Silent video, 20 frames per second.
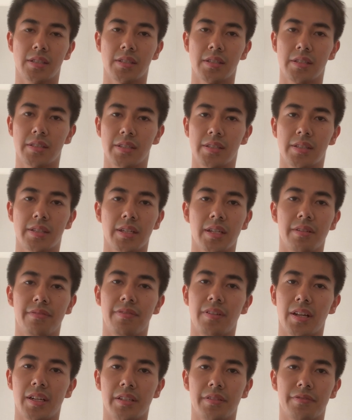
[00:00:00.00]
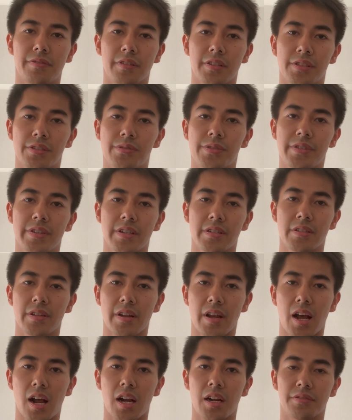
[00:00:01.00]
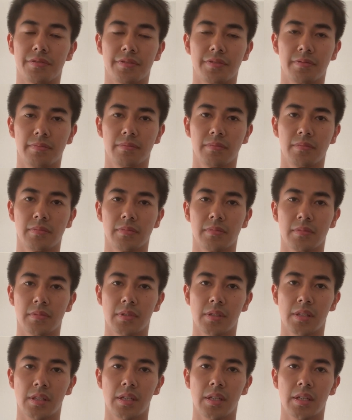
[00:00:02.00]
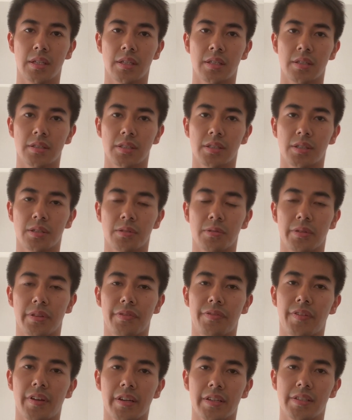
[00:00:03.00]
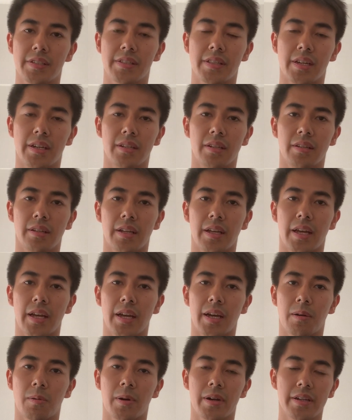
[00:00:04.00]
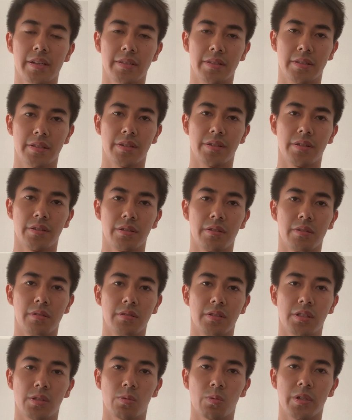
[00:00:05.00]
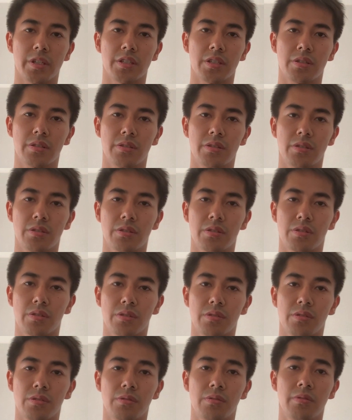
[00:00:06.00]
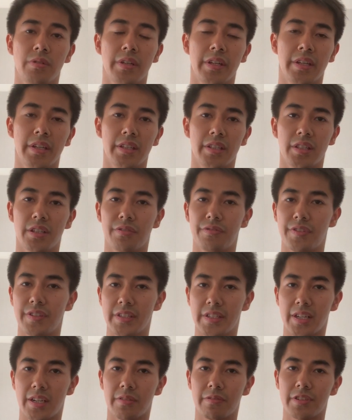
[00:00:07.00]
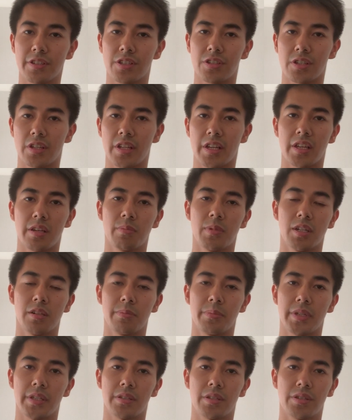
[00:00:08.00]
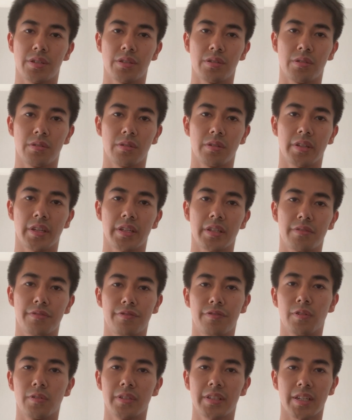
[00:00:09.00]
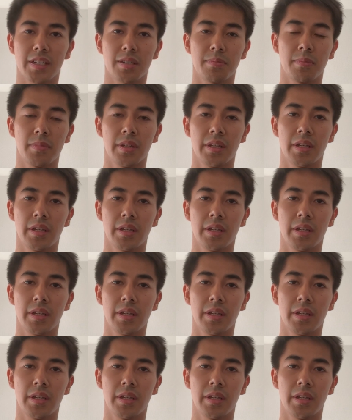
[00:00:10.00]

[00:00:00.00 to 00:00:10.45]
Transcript: it's still valid for 3 years and a half. So the fact is that I wanted to switch to the visa which enabled me to get full-time